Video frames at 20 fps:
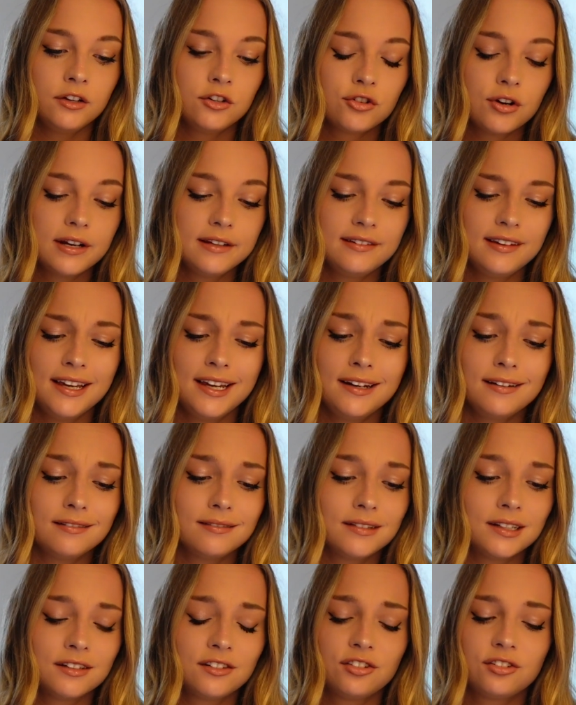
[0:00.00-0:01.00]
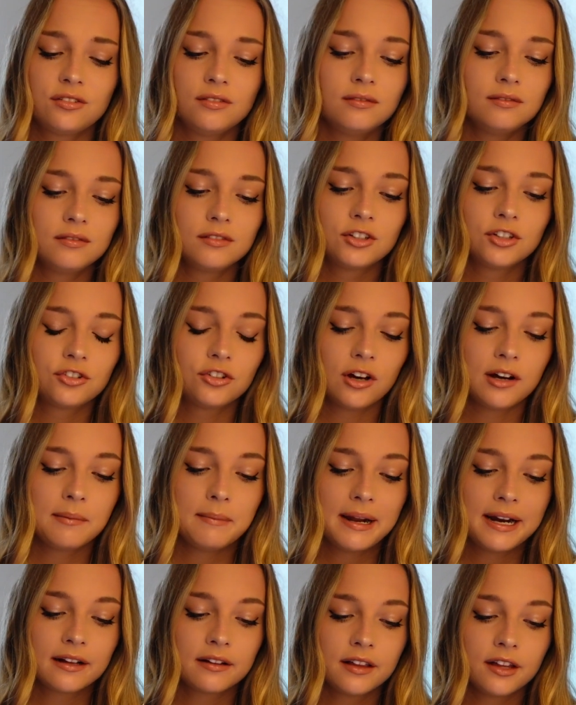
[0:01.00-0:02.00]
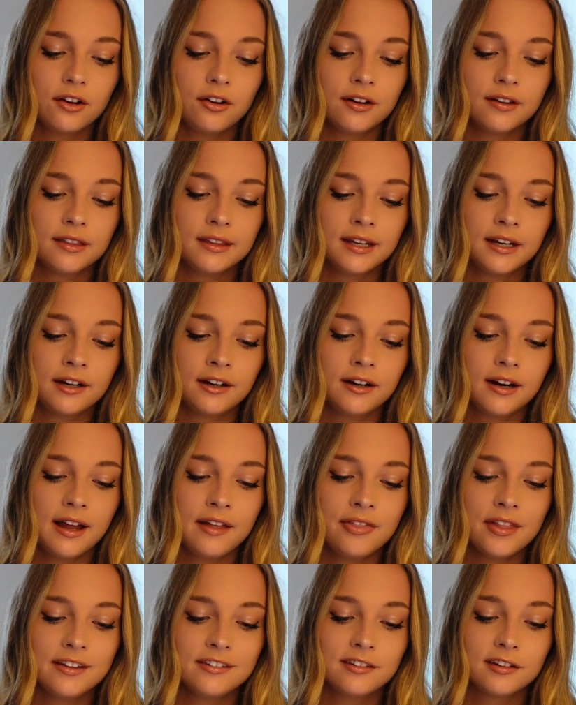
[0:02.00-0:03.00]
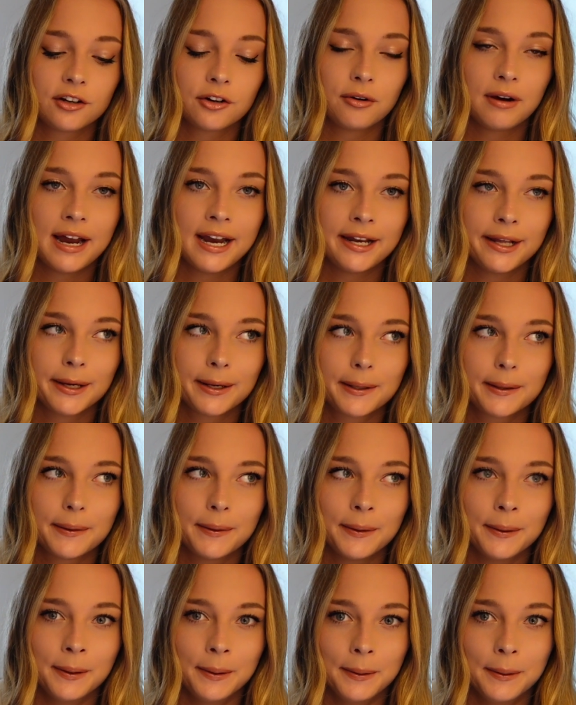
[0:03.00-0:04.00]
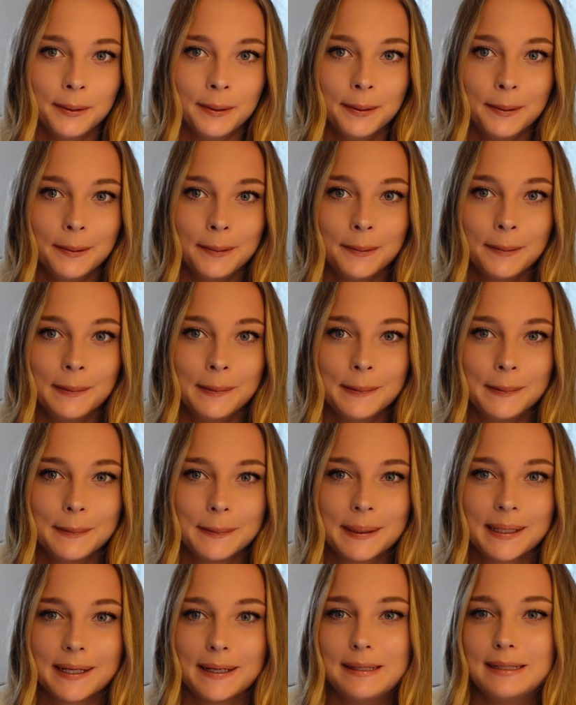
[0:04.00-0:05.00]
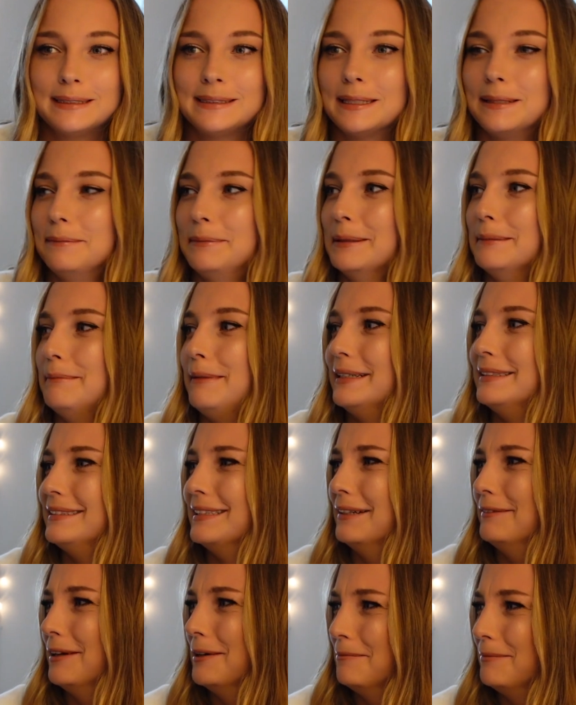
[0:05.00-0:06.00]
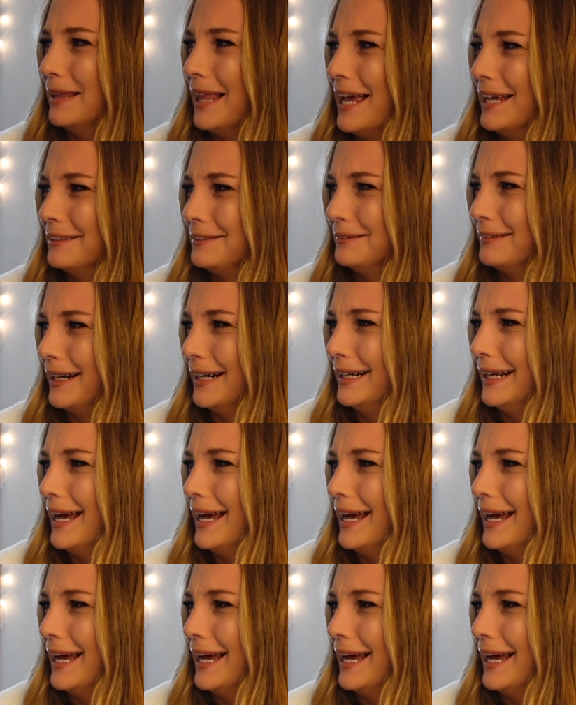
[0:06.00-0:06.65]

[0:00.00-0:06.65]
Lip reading: Translate, that's just automatically on there, and then Socratic, oh gosh, I'll put myself on blast right